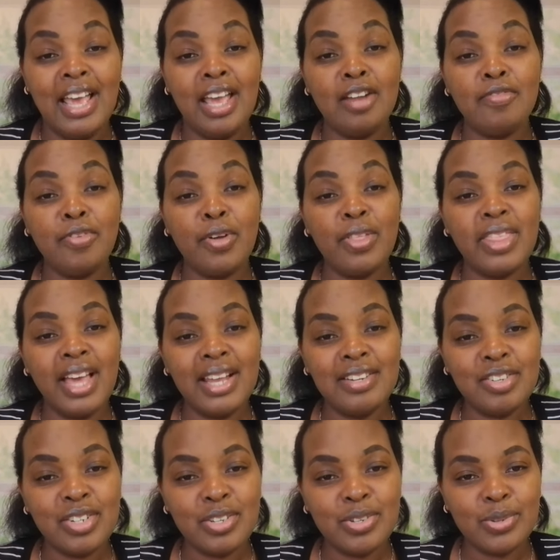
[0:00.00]
And for
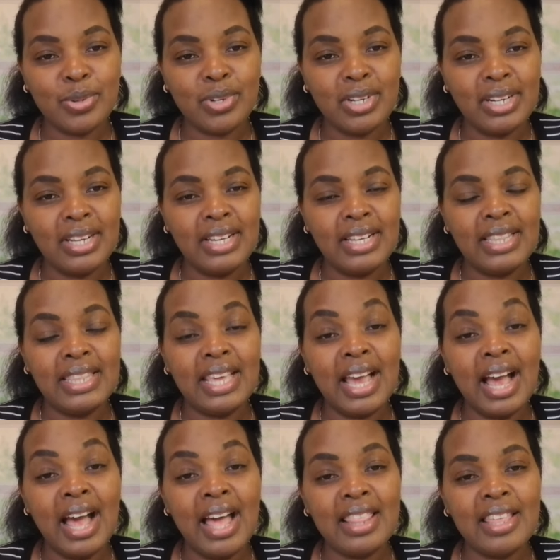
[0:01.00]
that reason,
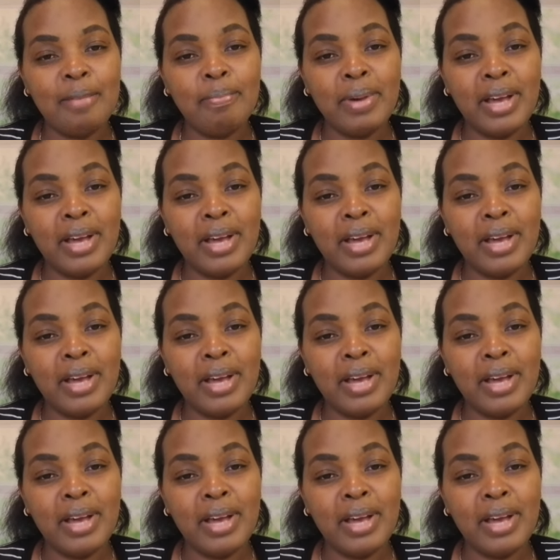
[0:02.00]
there are other